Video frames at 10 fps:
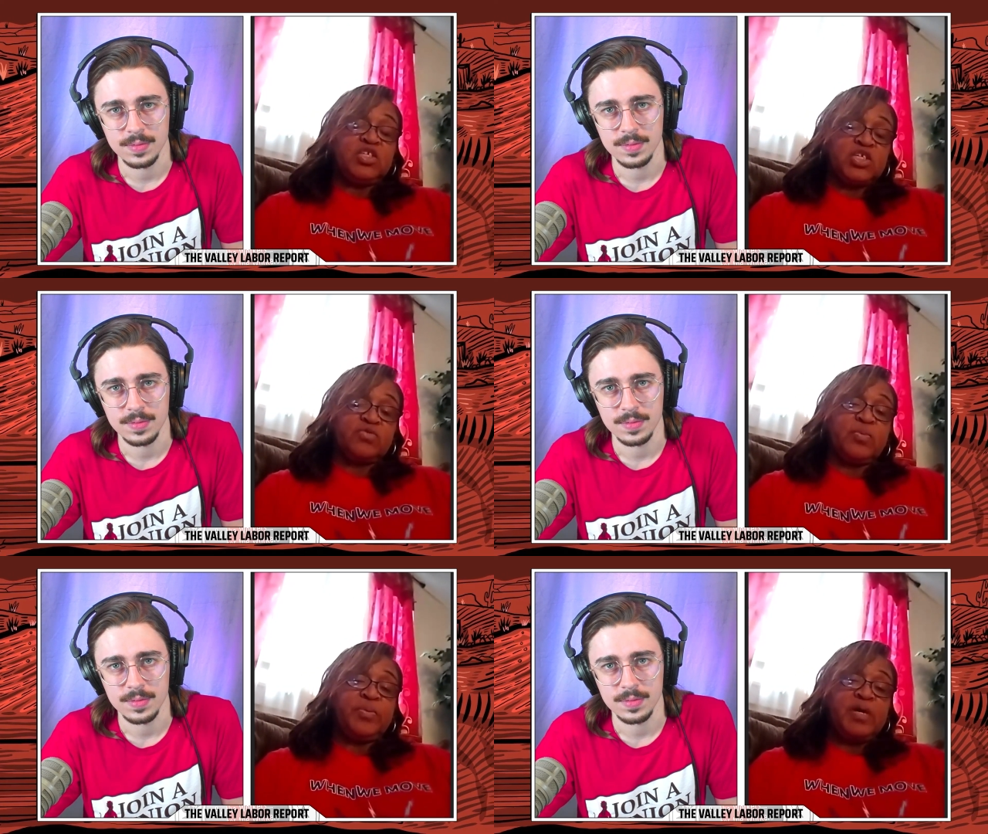Speaker 1: the
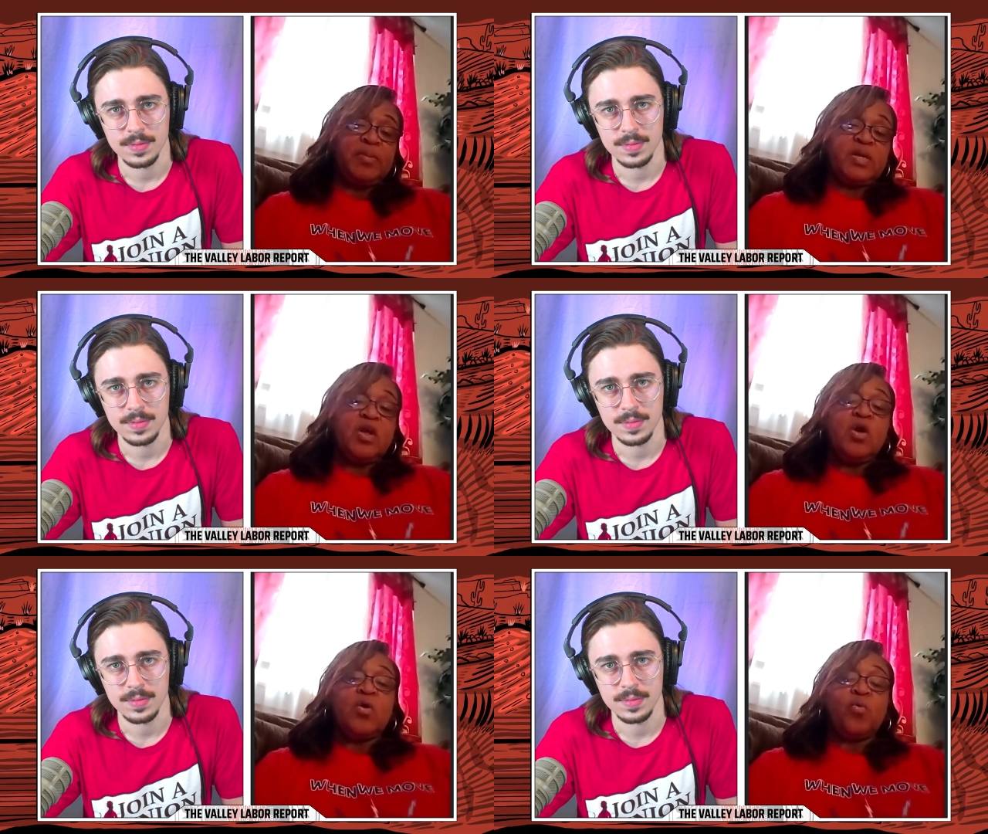general
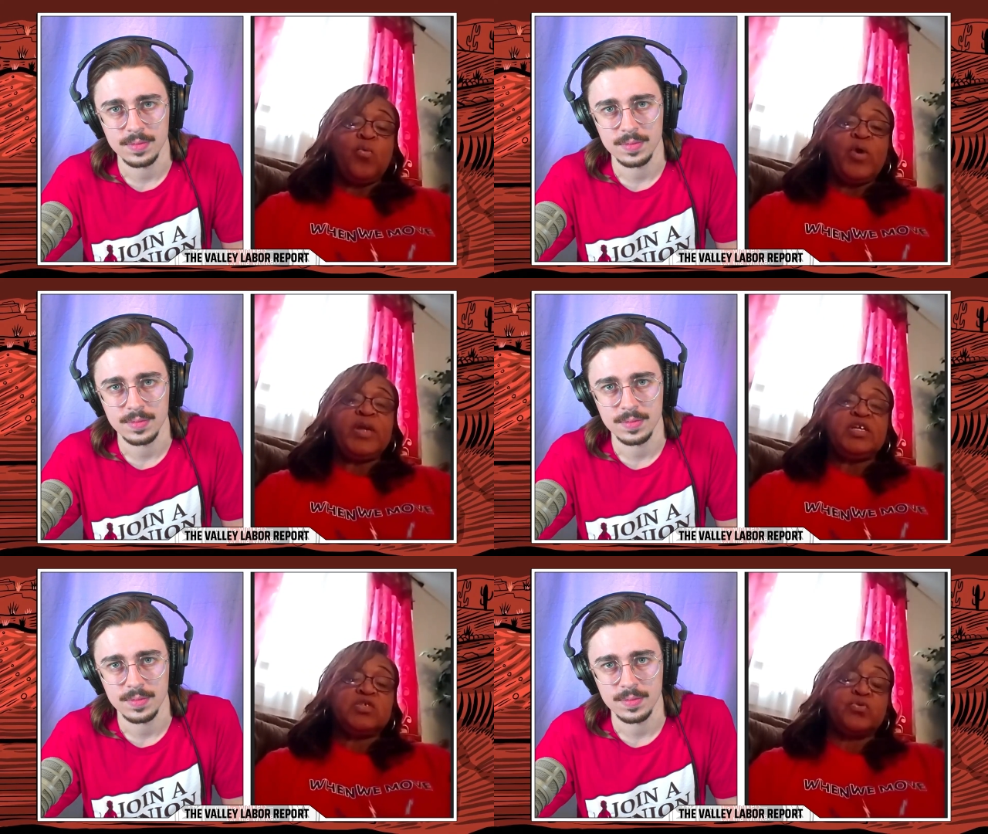public
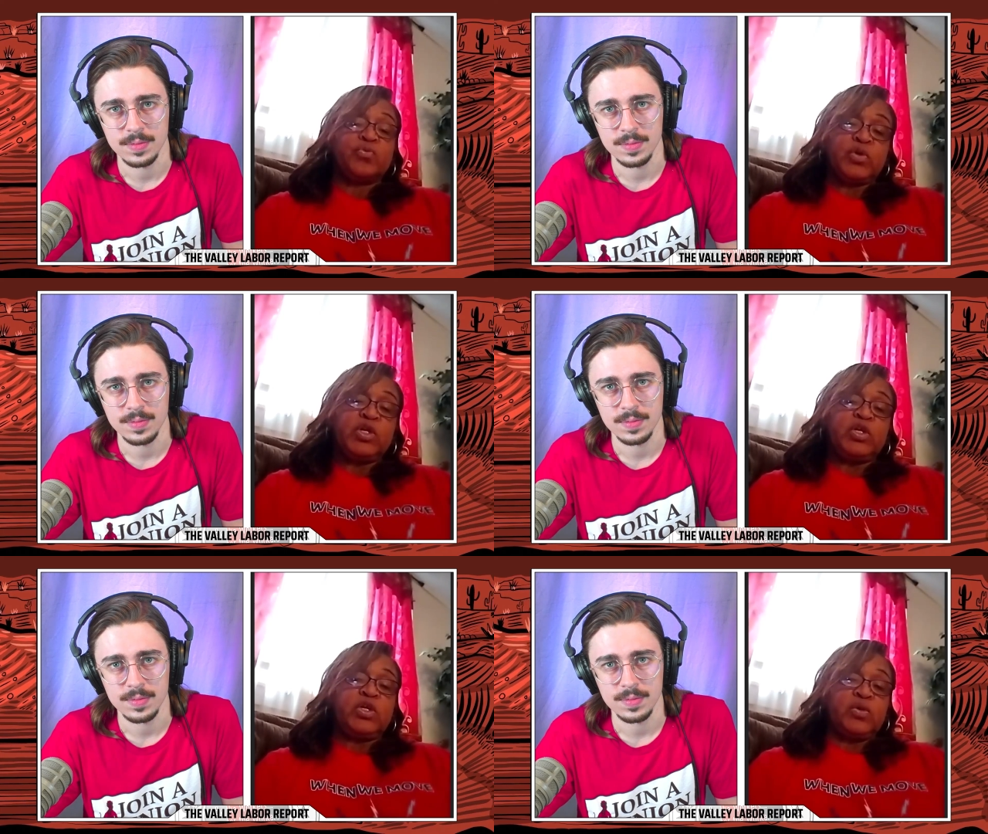what is
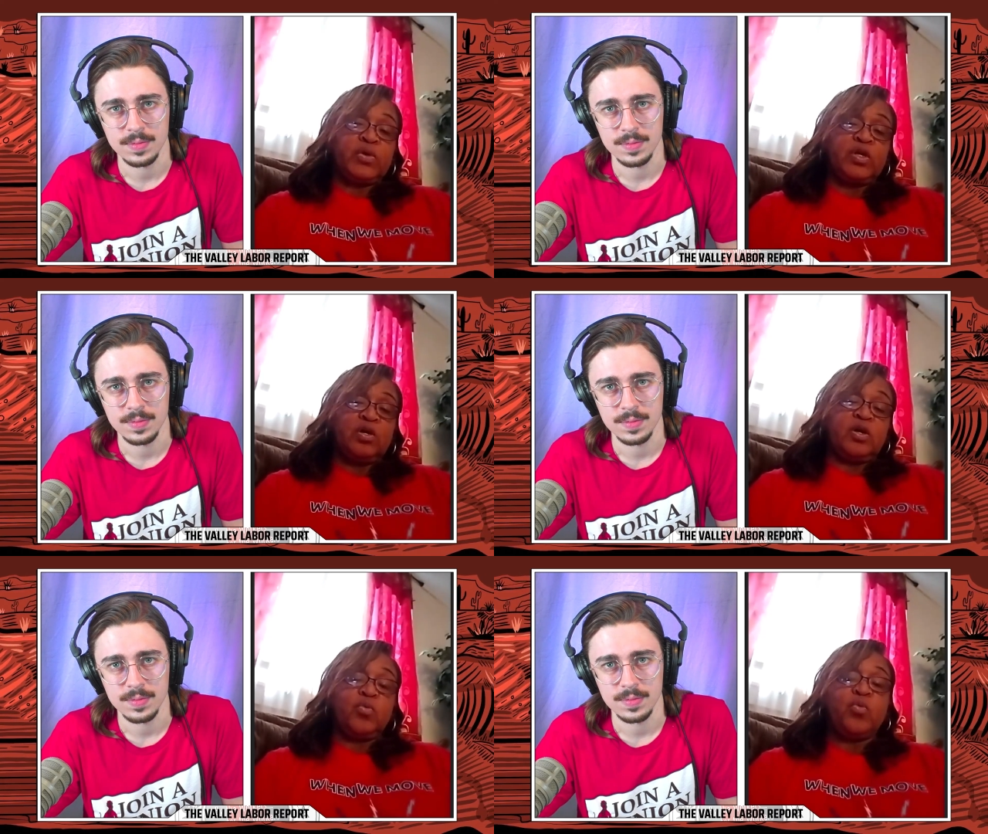really going
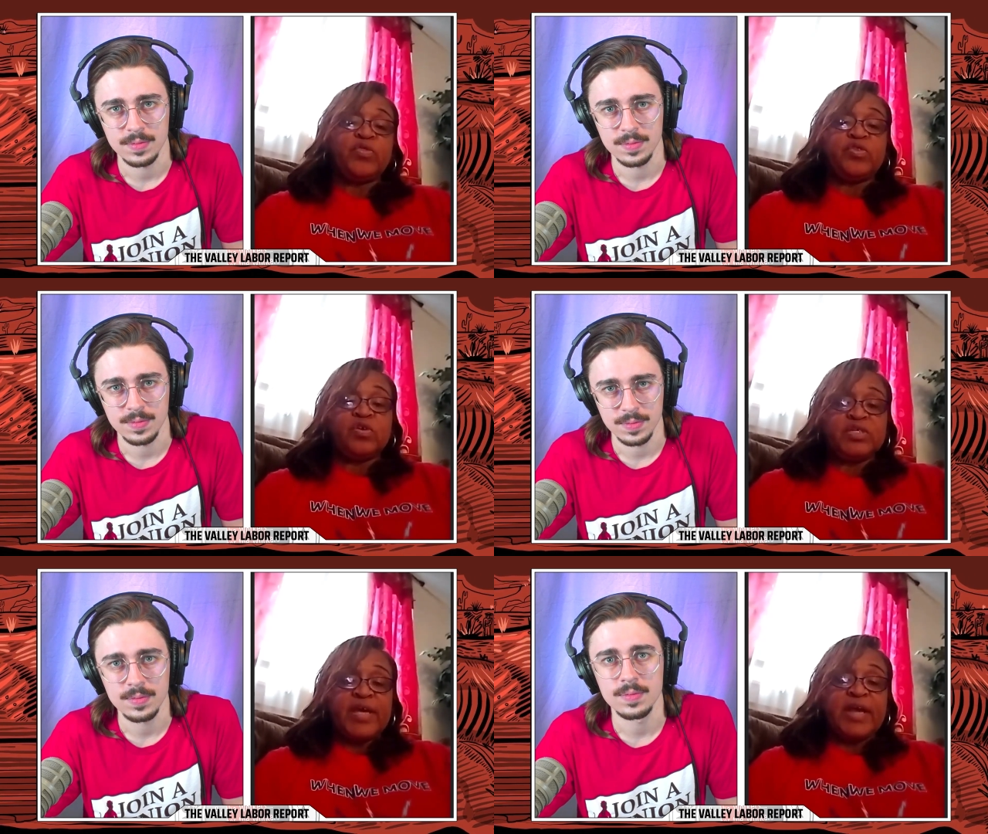on, what
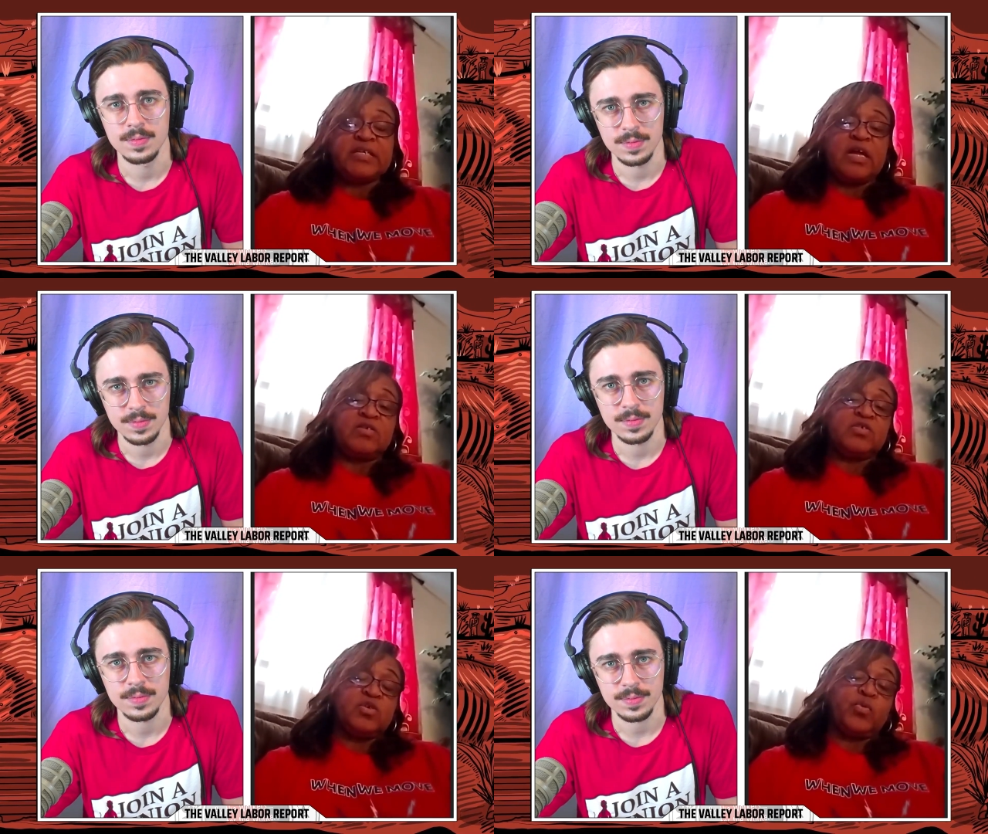their tax
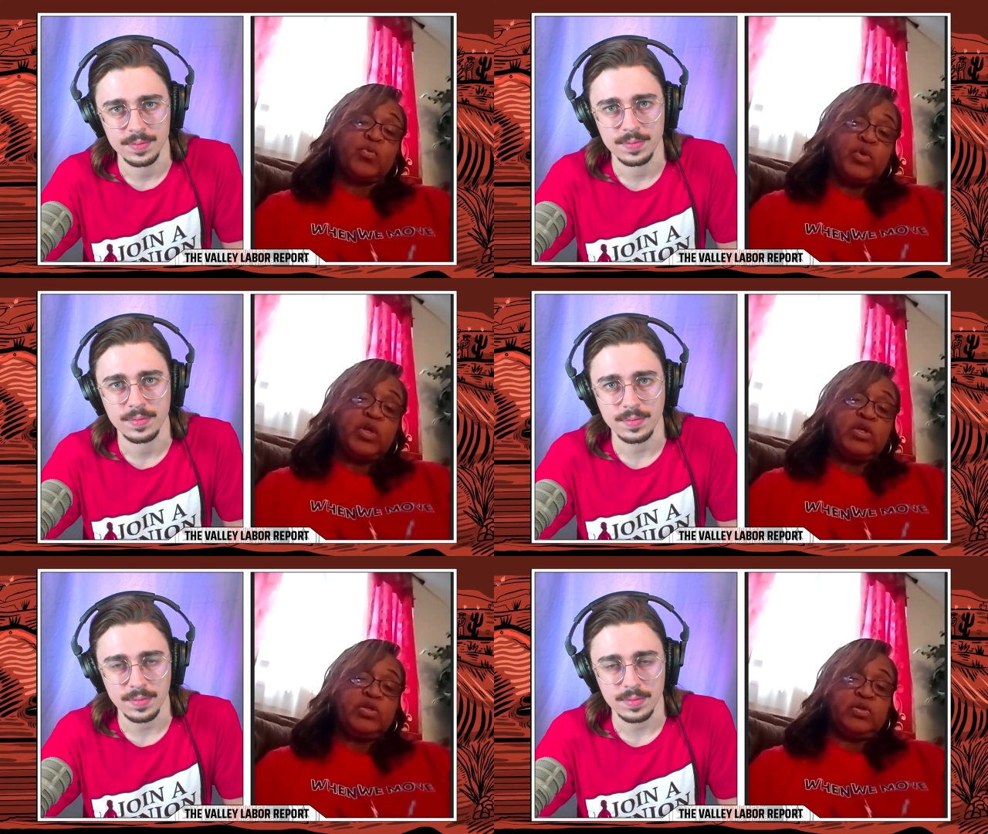dollars are
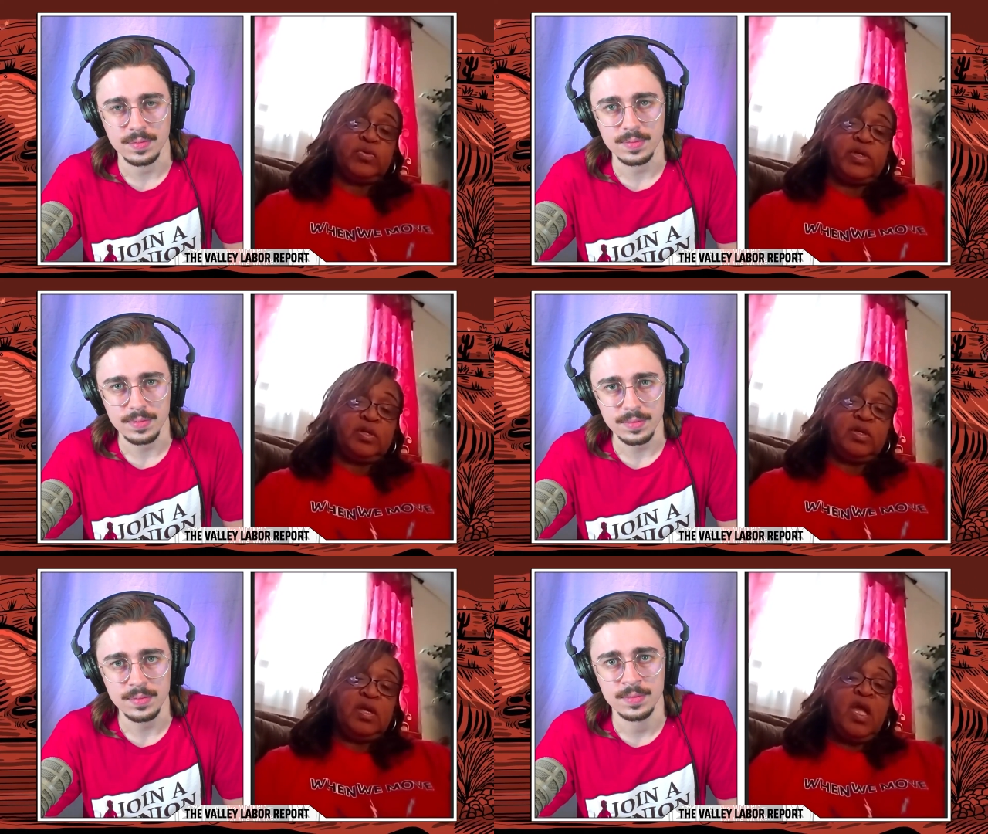really
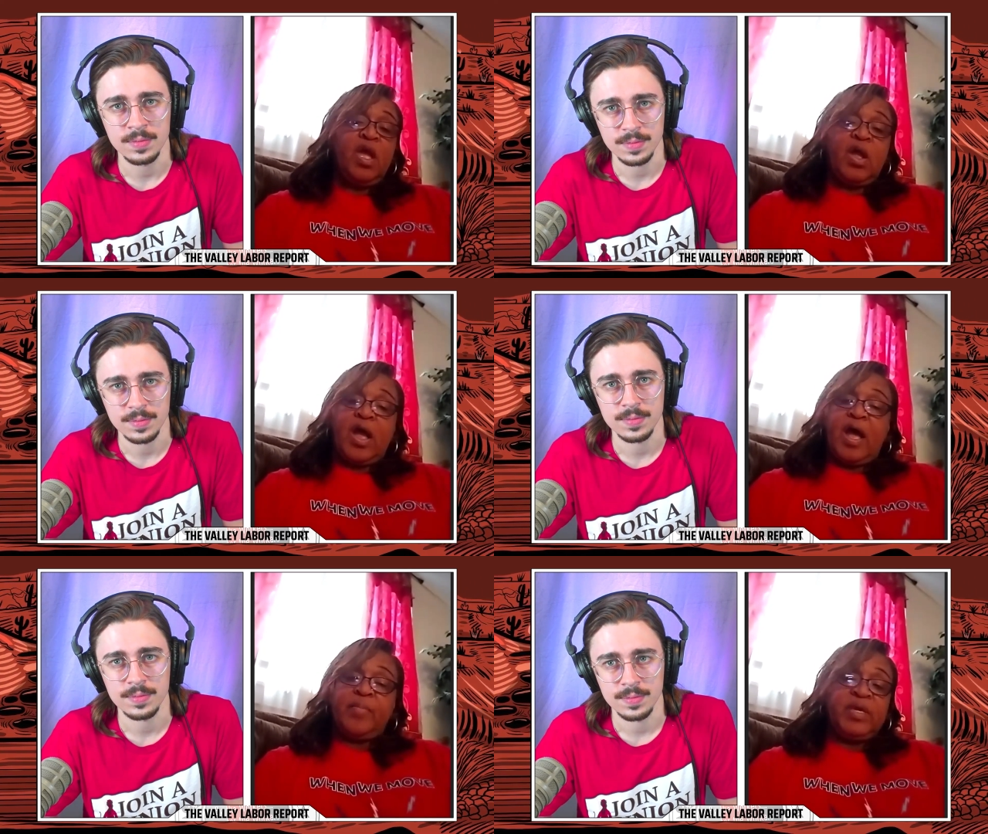doing.
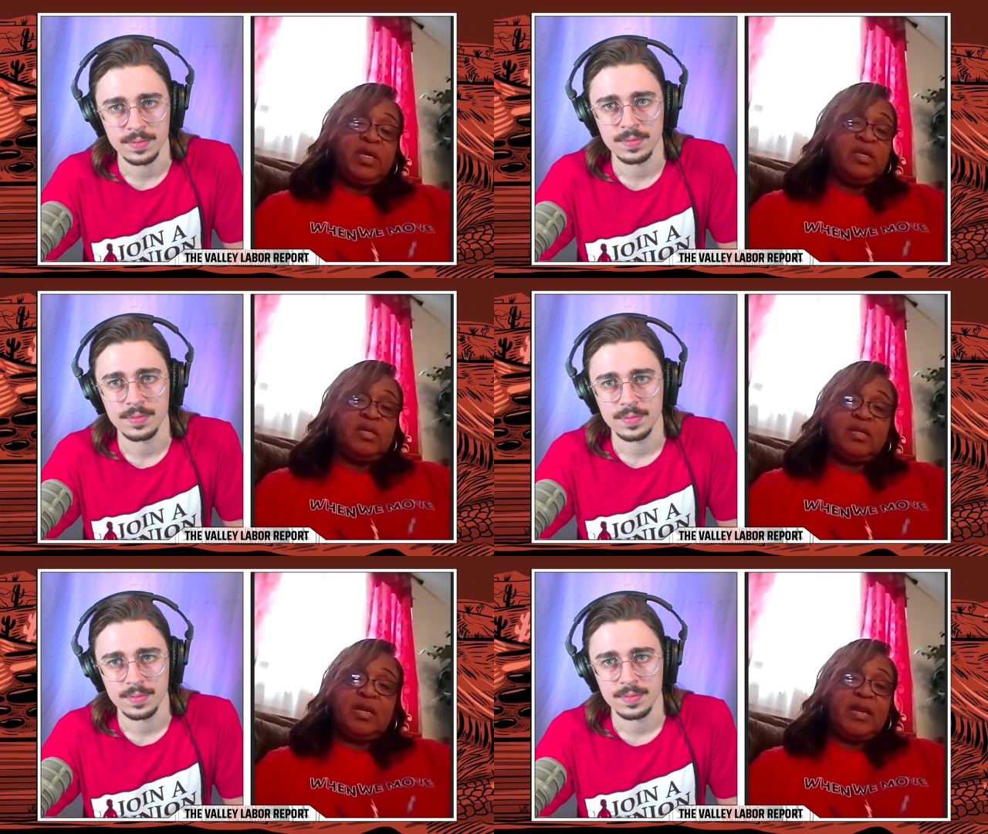I
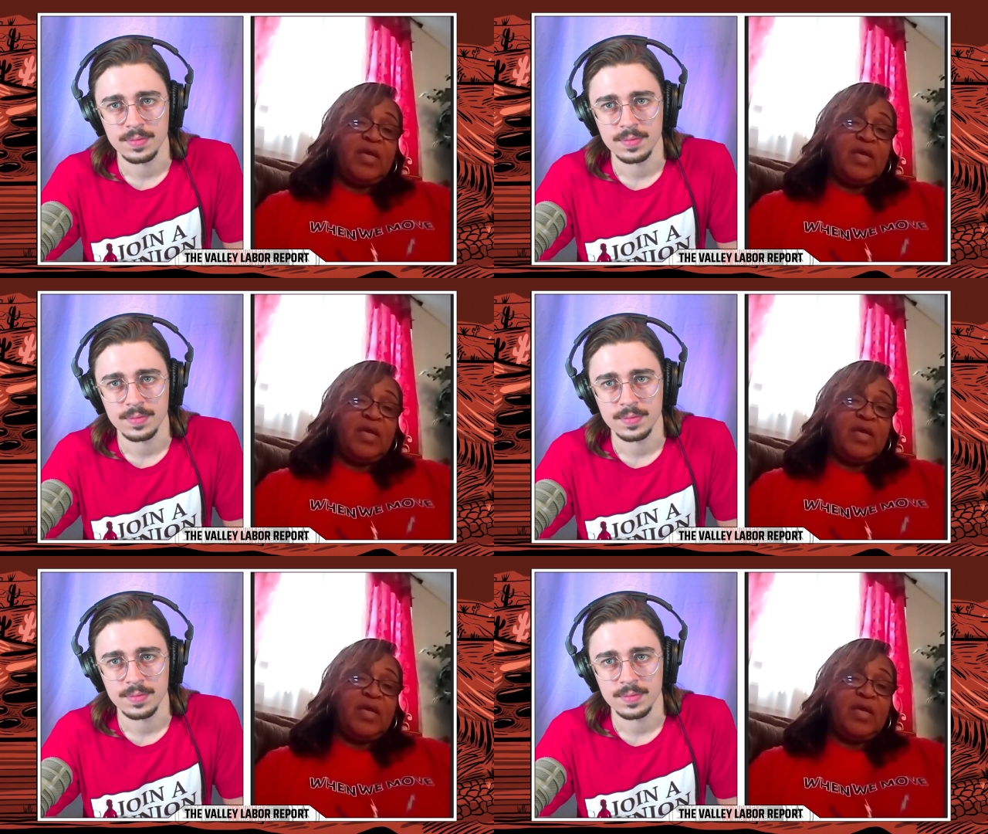mean,